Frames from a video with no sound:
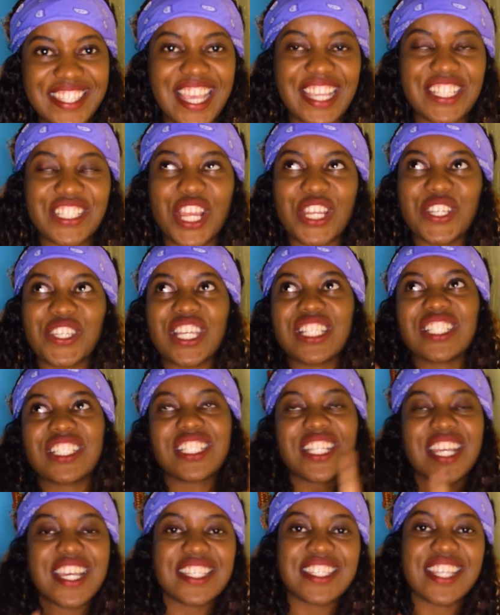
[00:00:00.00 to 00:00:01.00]
section. You can
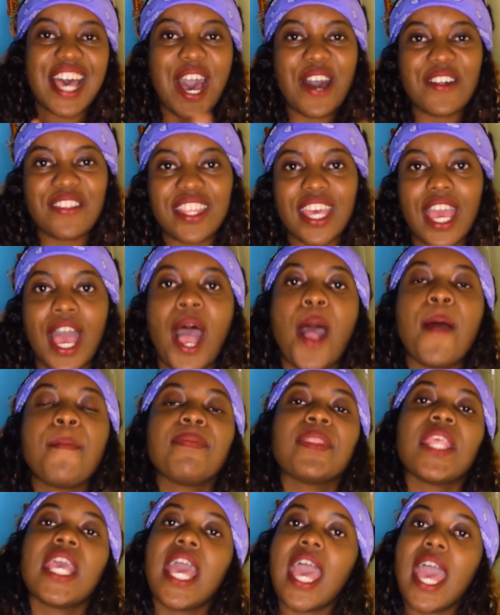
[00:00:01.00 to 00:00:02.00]
share us out there.
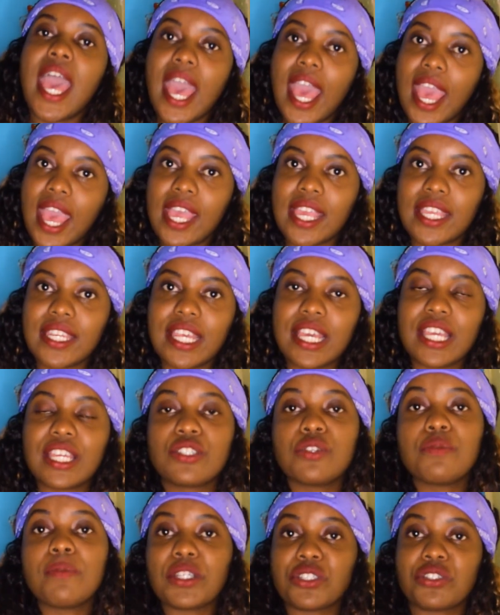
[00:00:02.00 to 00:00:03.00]
And
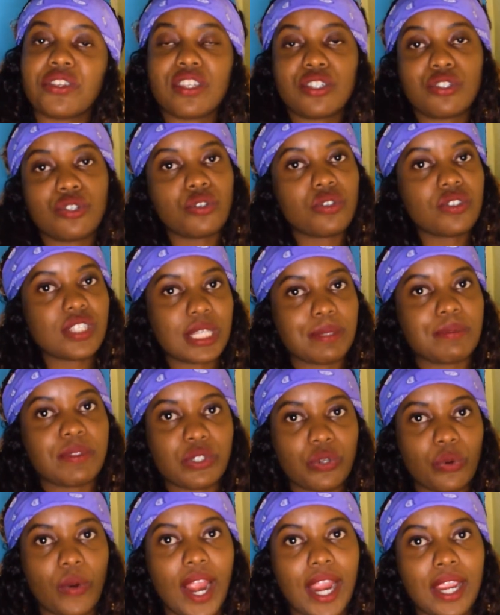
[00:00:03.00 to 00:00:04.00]
do make sure that you do
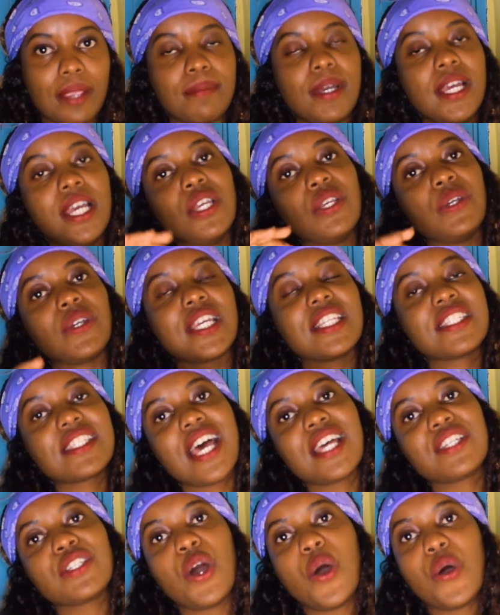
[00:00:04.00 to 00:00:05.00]
subscribe. You can
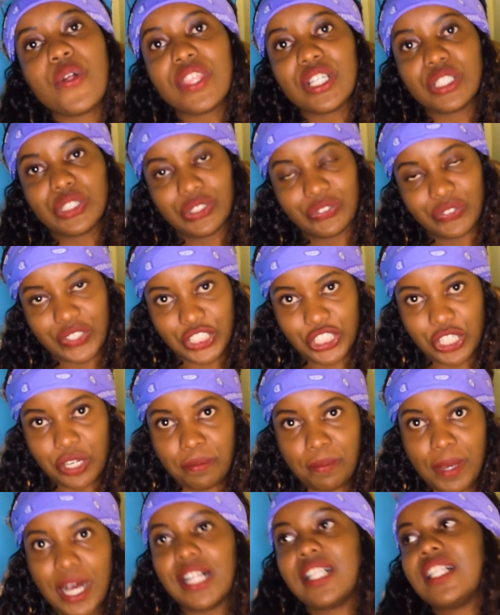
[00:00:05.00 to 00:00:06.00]
turn on the notification
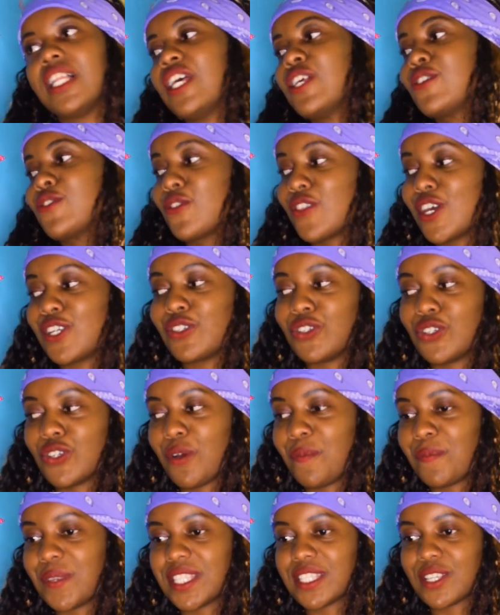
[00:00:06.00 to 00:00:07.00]
bell so that you do
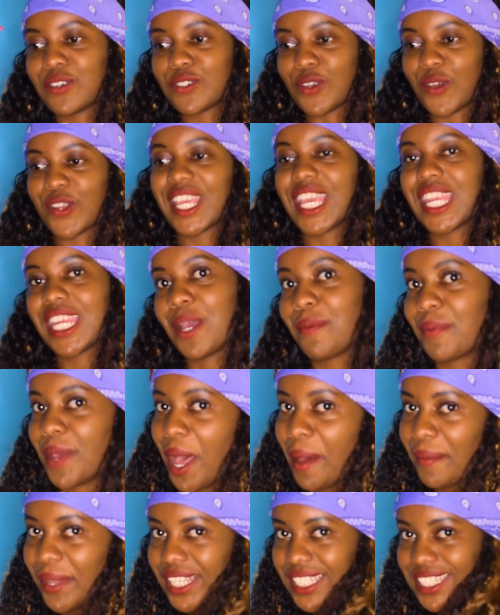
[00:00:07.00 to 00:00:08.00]
not miss out on any
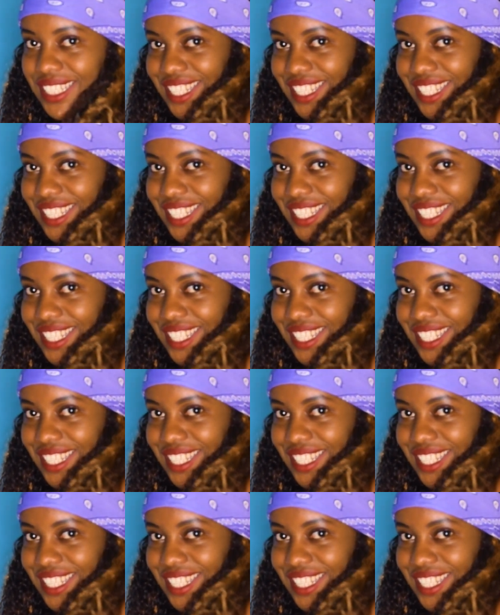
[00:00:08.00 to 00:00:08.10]
upcoming